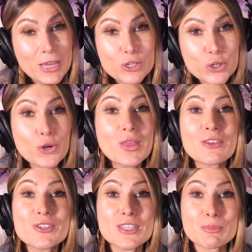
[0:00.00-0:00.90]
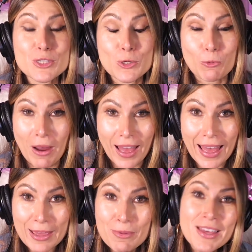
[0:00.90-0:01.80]
Make sure that you
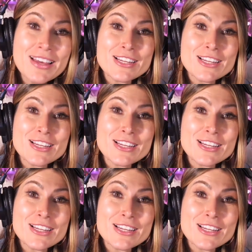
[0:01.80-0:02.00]
subscribe,